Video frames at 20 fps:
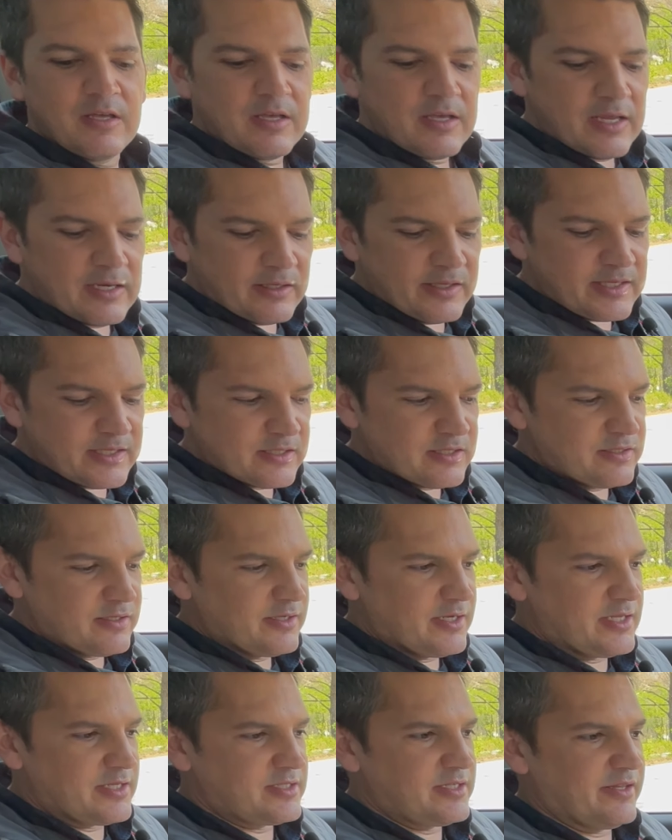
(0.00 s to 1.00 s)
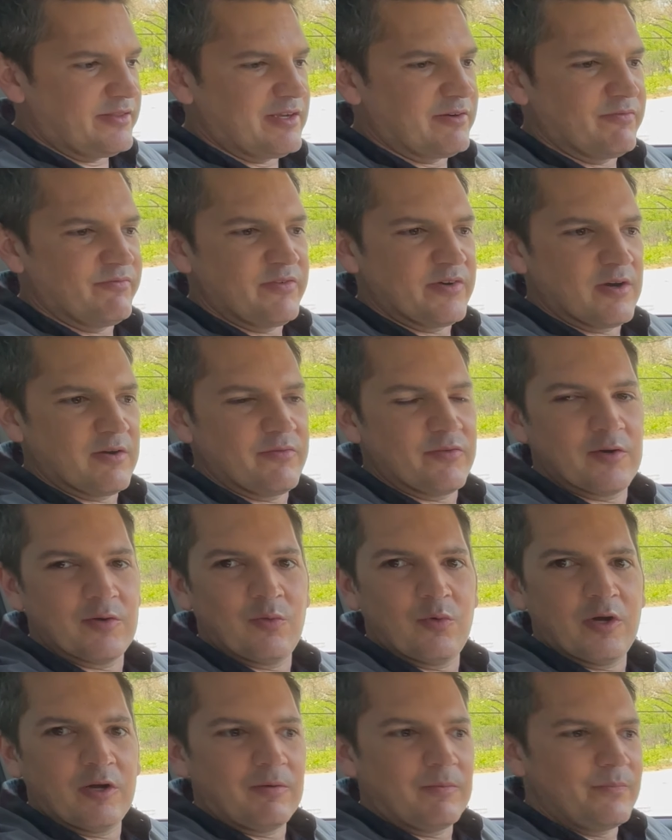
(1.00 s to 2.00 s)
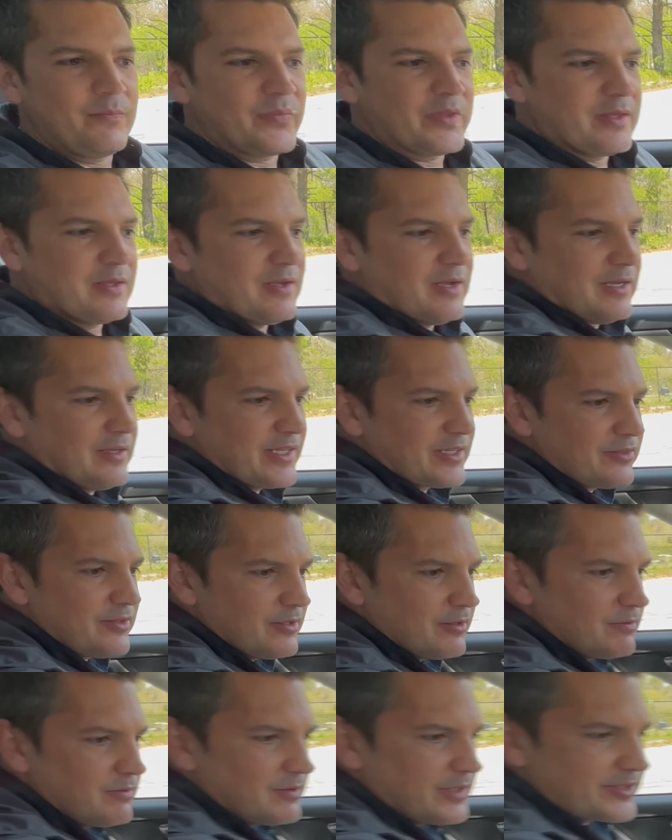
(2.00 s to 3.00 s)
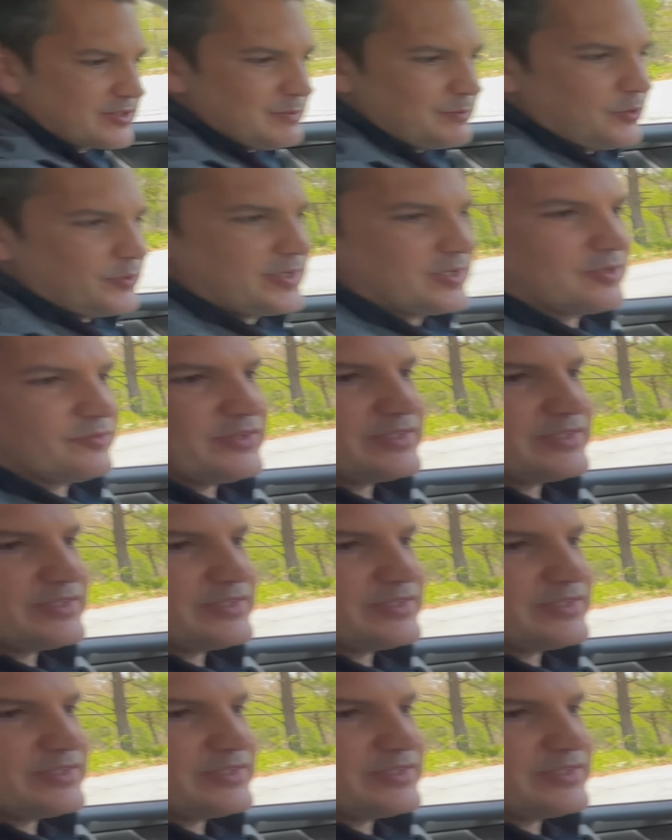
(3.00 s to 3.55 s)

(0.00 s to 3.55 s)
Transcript: And Lincoln has done that very, very well. Like the blue here on the